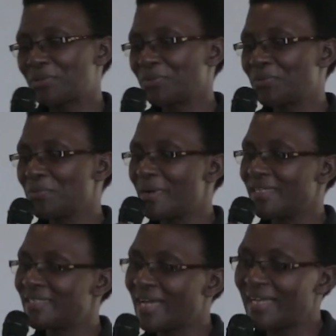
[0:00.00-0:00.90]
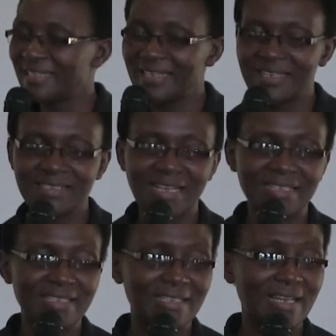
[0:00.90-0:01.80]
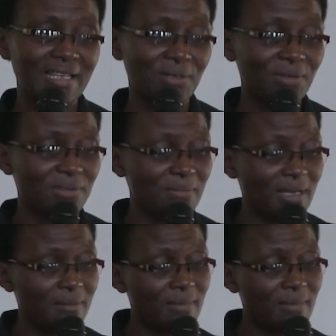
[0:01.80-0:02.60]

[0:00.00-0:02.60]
to do my studies until I got my